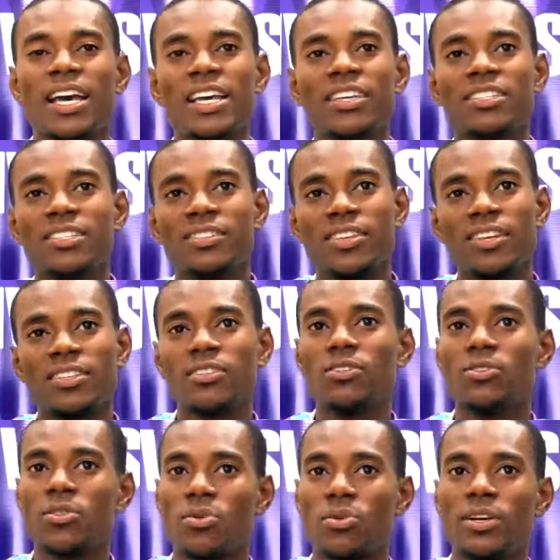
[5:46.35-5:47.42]
and she's getting
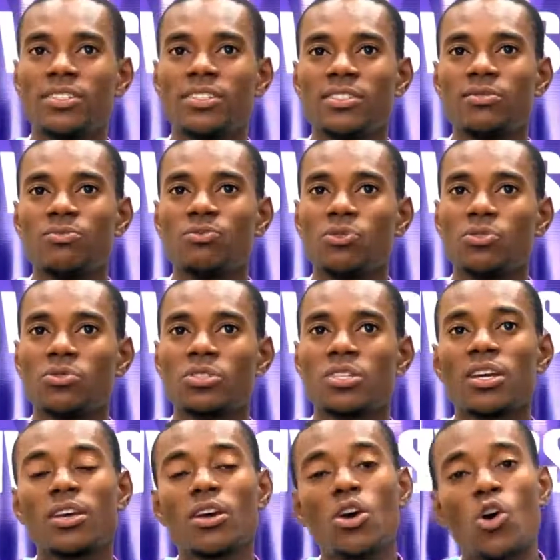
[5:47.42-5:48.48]
authorization for your
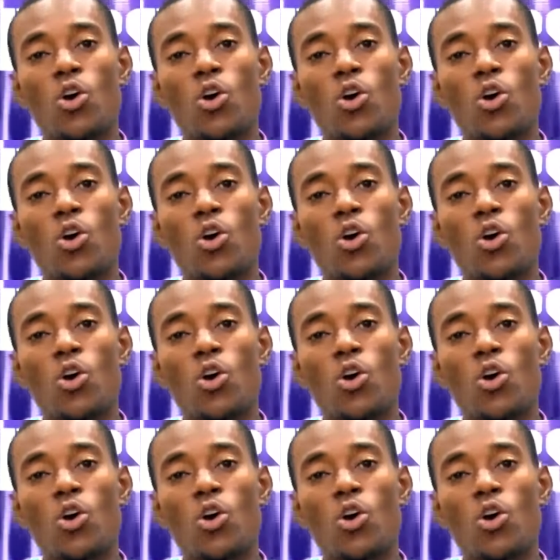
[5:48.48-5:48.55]
check,